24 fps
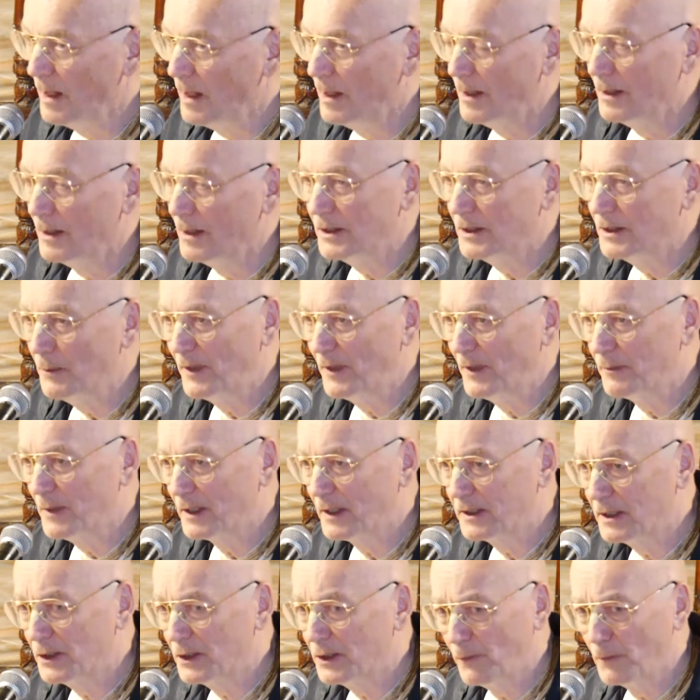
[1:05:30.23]
Sripad Bhakti
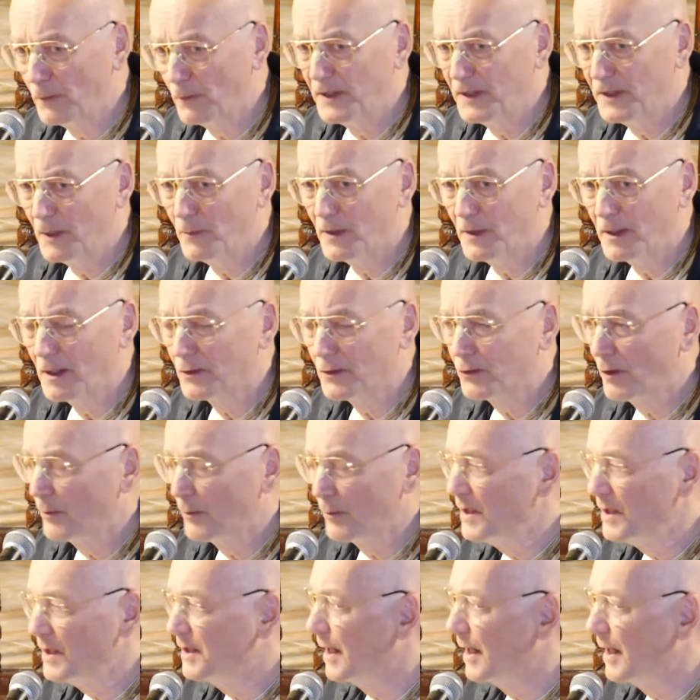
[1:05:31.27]
Swabda Maharaj Swami
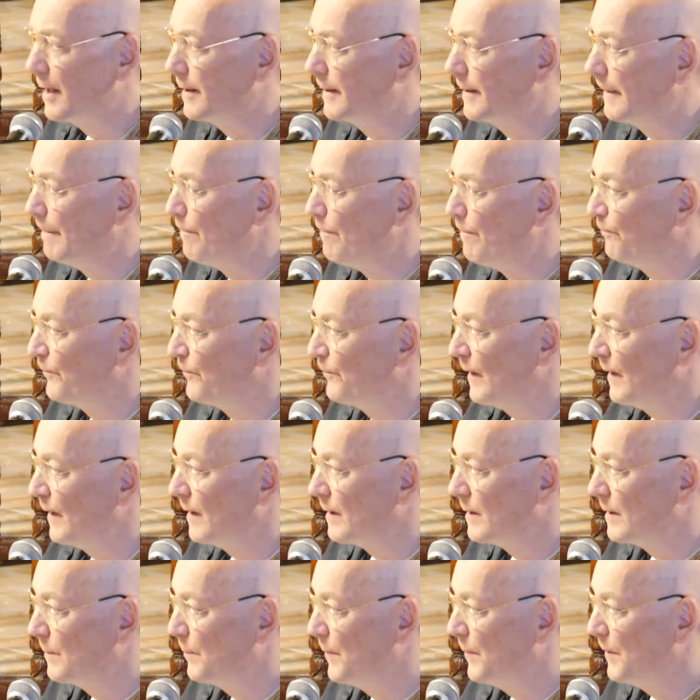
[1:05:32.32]
said,
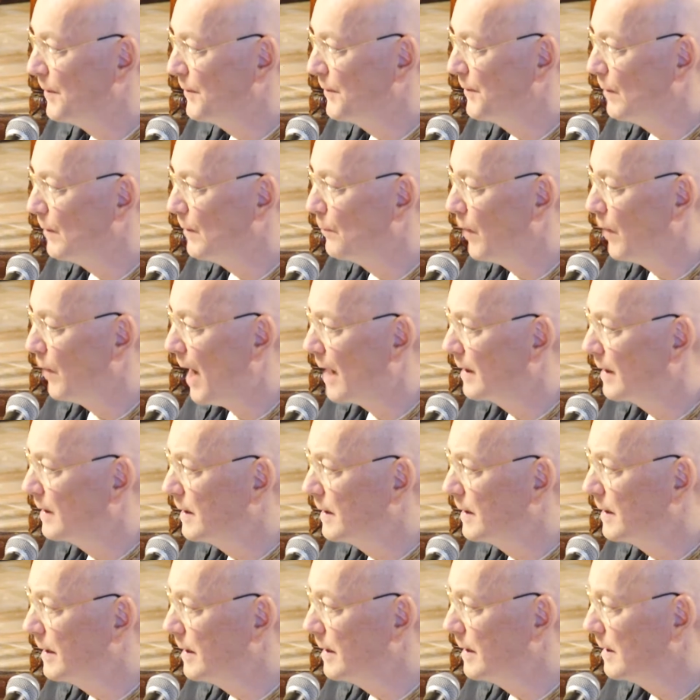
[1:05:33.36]
spiritual
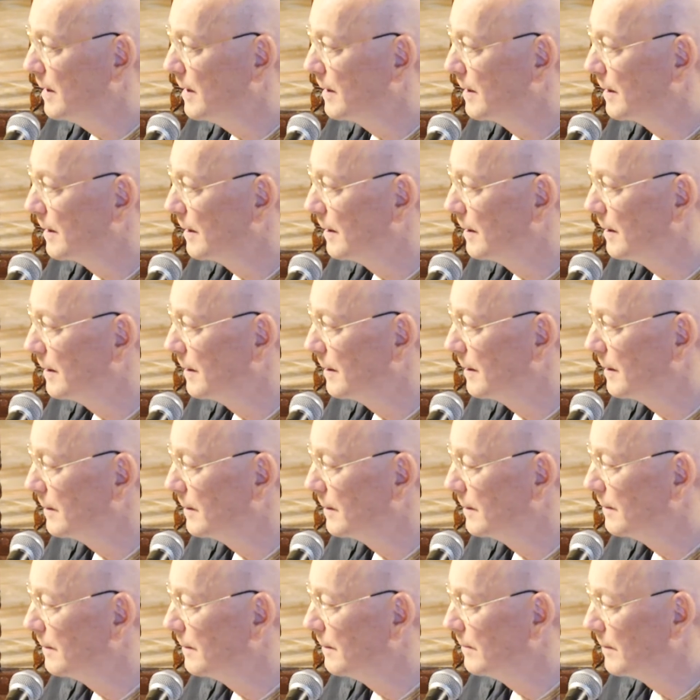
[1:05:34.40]
practice,
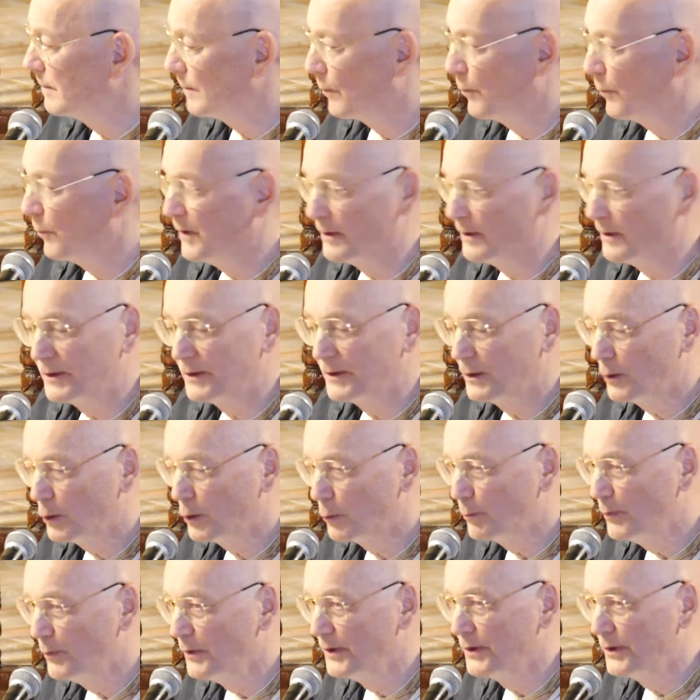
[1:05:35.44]

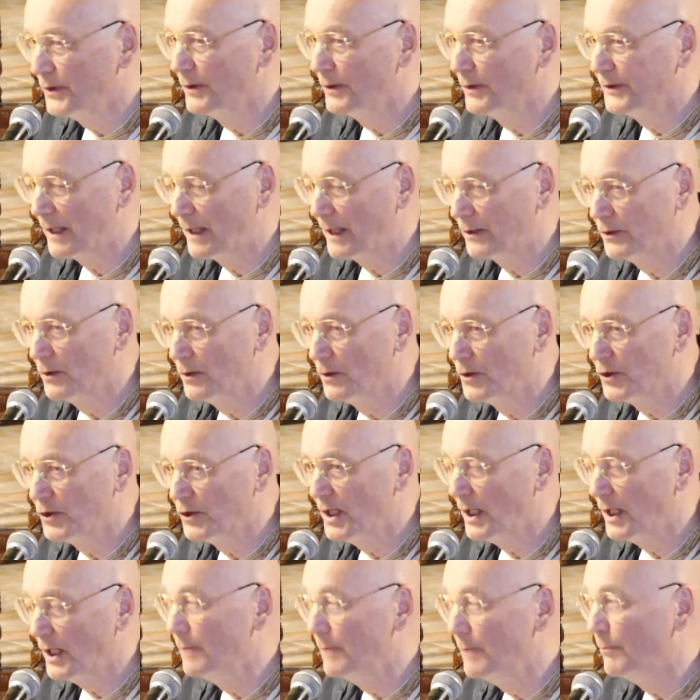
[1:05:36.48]
spiritual technology
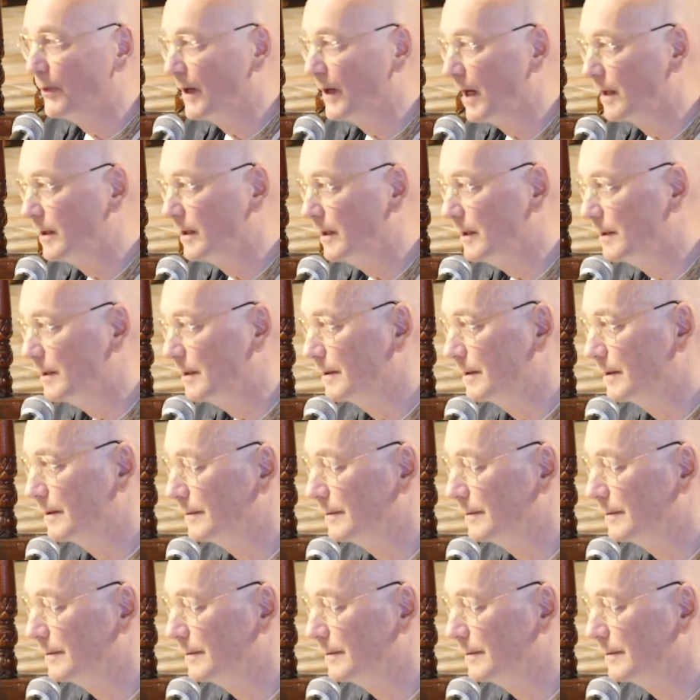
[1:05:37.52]
in practice.